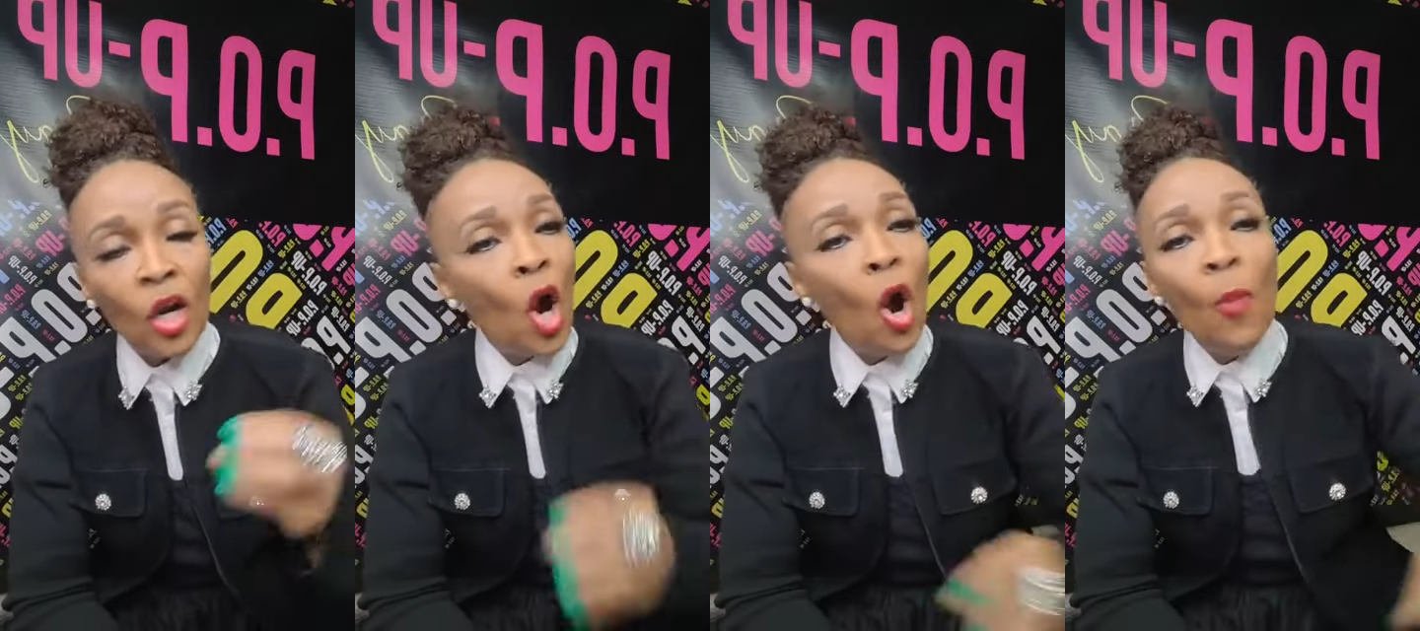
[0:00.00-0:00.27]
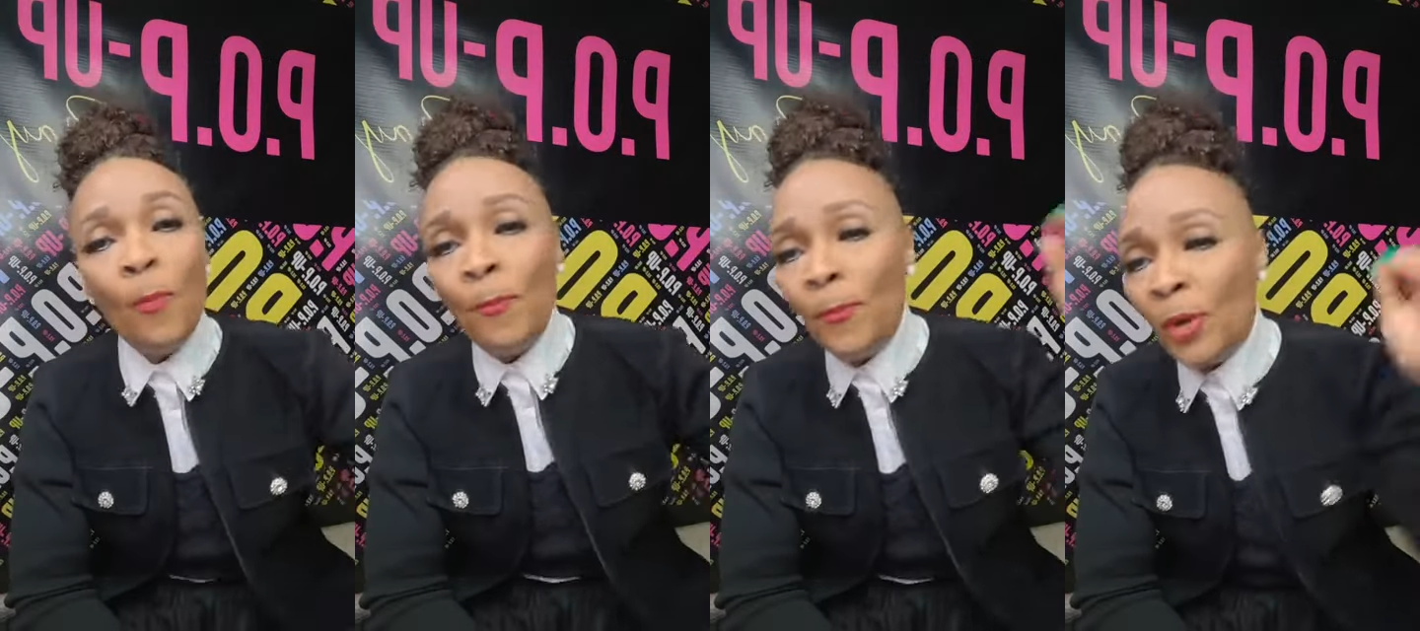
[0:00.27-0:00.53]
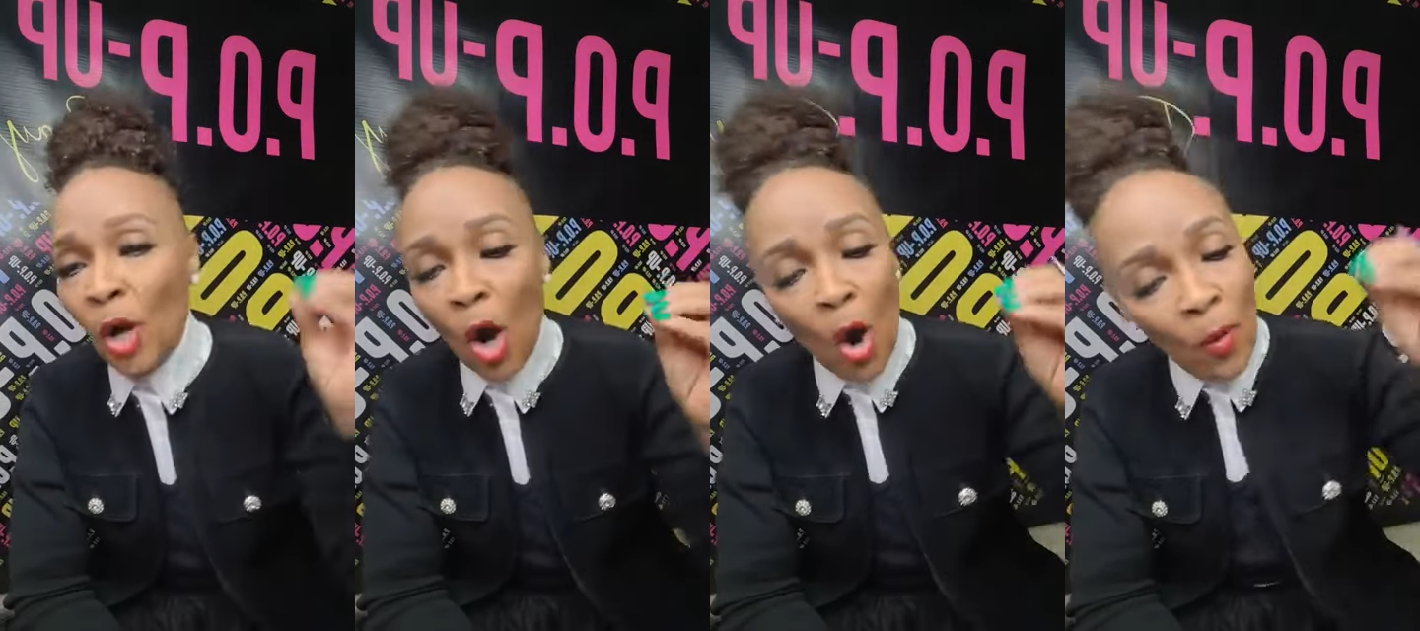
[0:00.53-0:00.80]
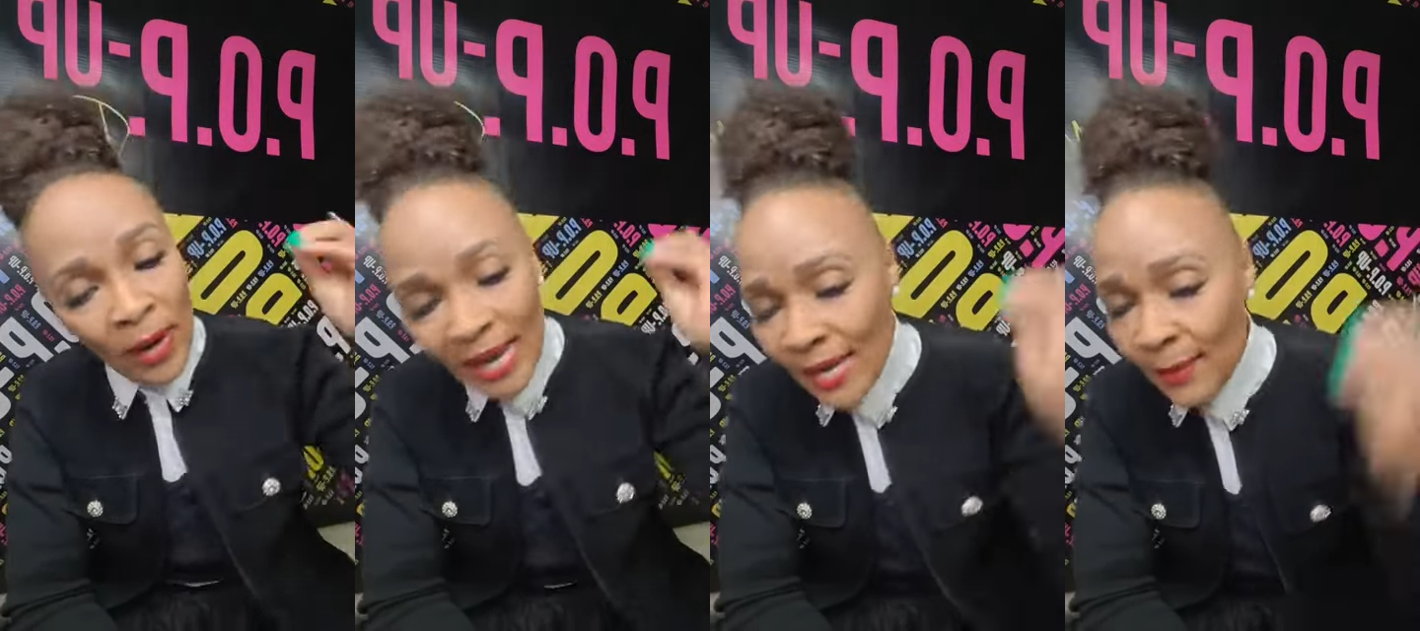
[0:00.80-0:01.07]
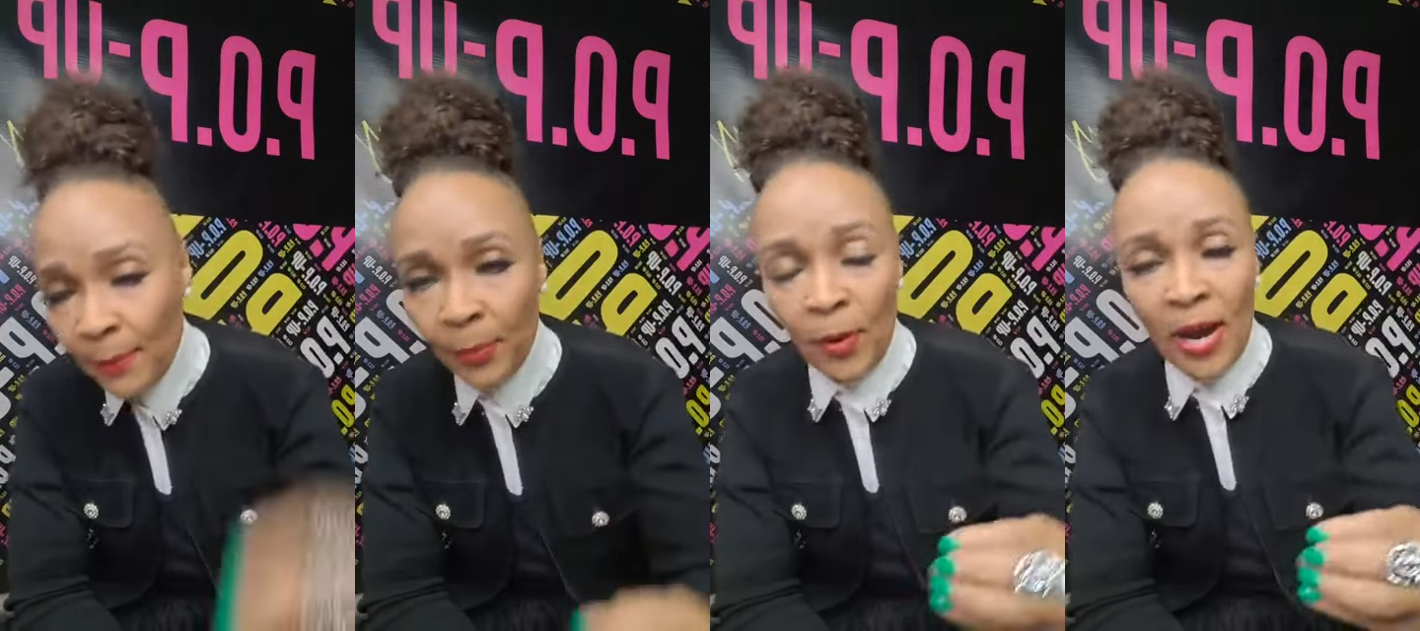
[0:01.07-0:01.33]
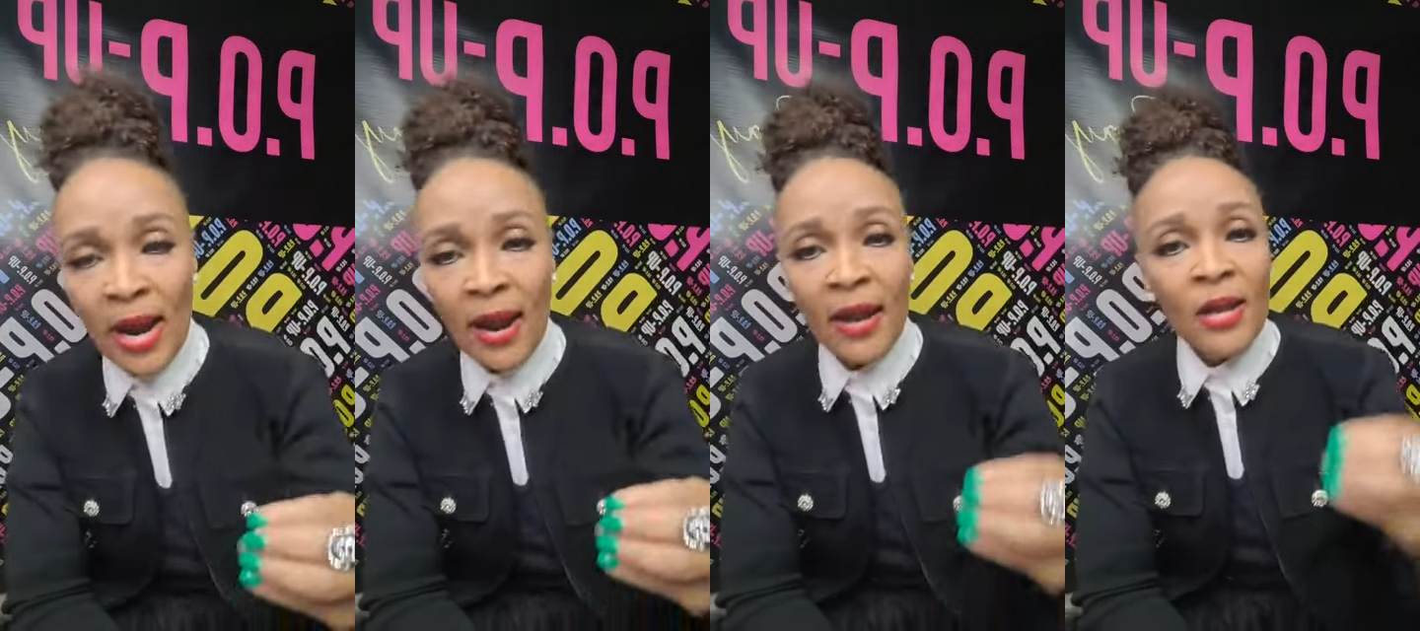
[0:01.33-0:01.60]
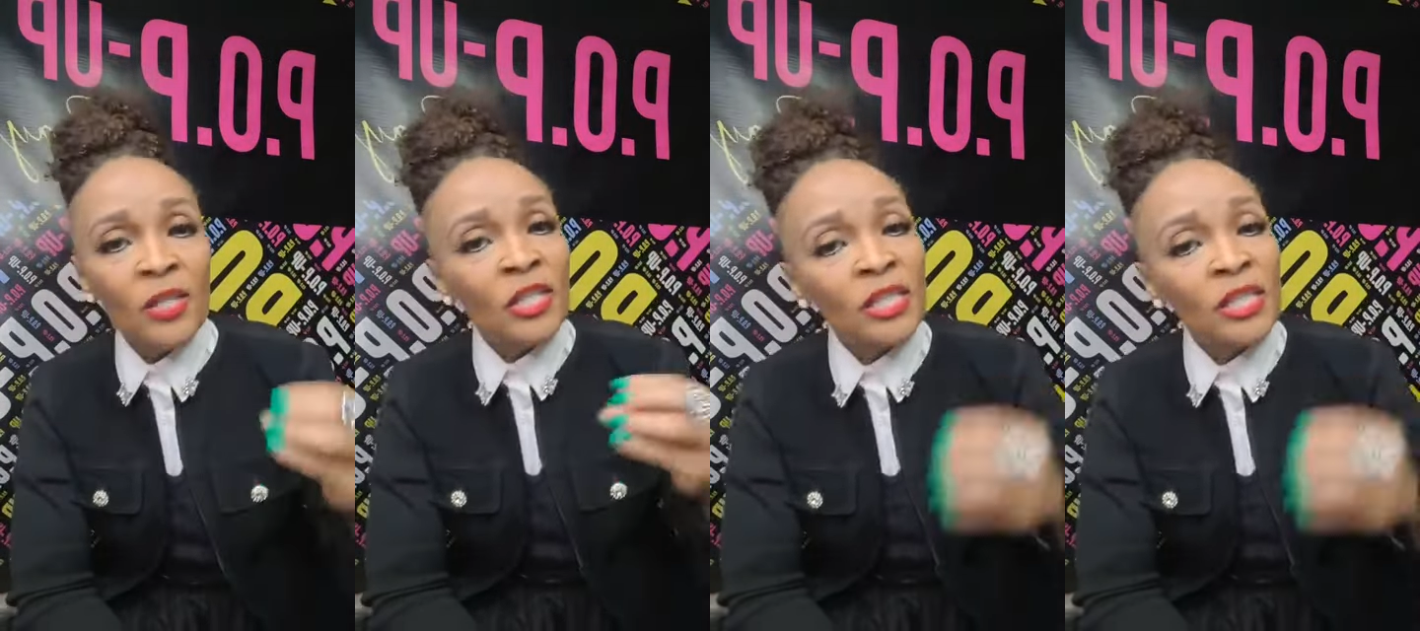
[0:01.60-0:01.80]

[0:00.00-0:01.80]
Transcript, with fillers: Go, go in prayer.